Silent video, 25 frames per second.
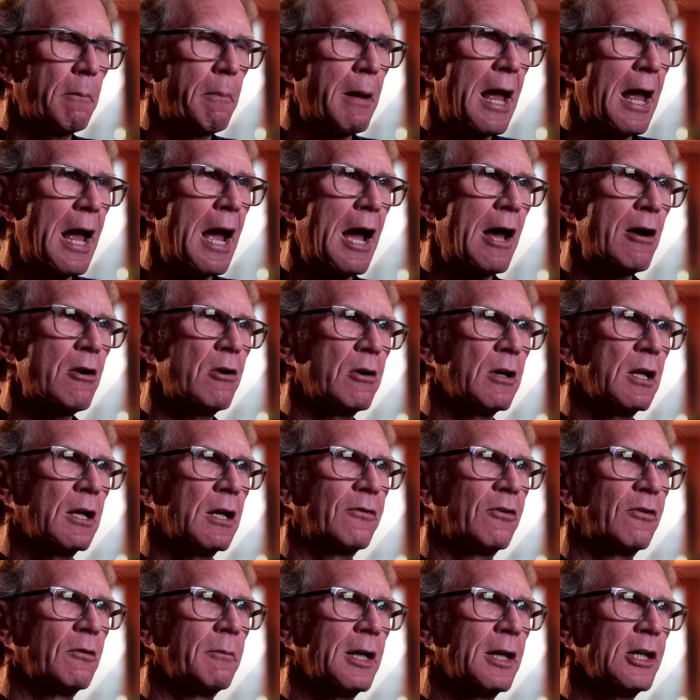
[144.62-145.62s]
patterned
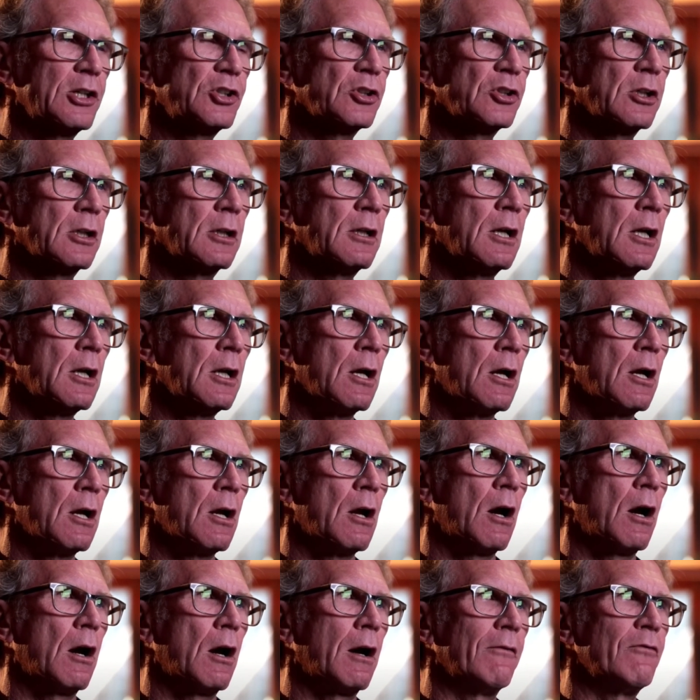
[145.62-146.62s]
information
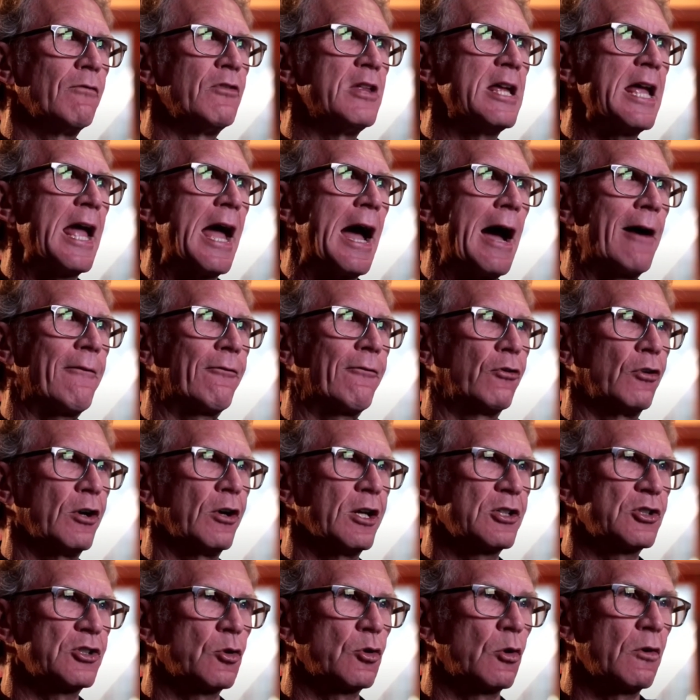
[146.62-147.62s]
of the
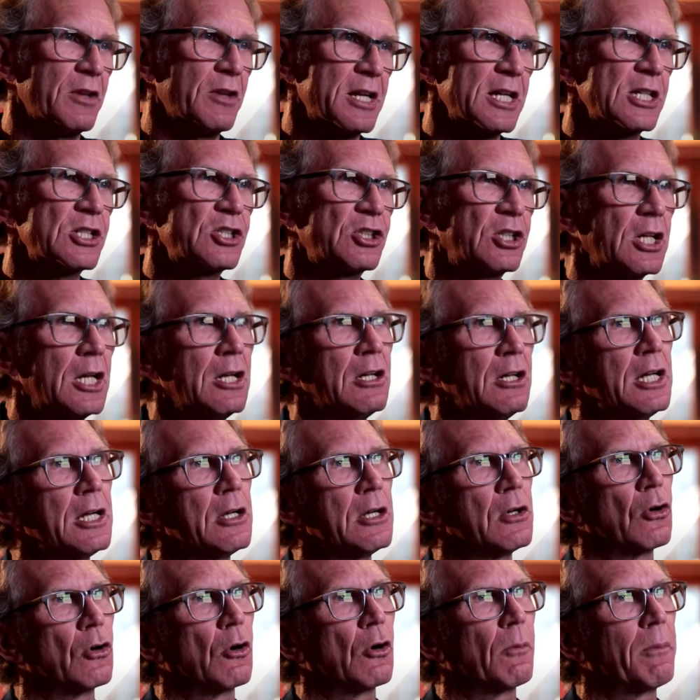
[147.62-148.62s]
afferents or the
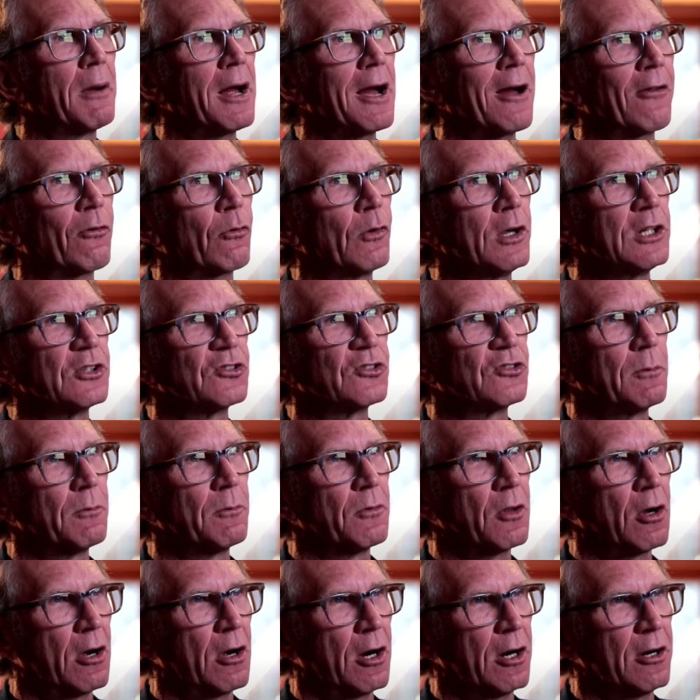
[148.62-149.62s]
ascending neural pathways from
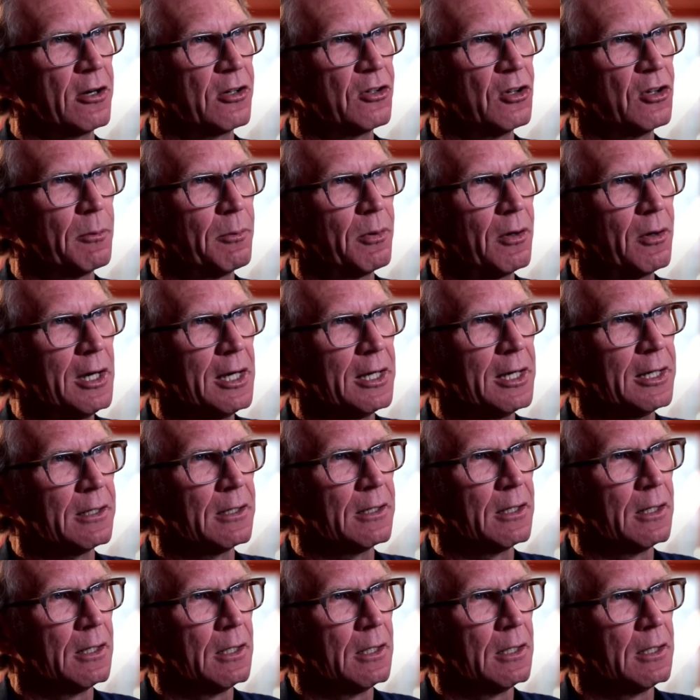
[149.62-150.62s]
the heart to the brain,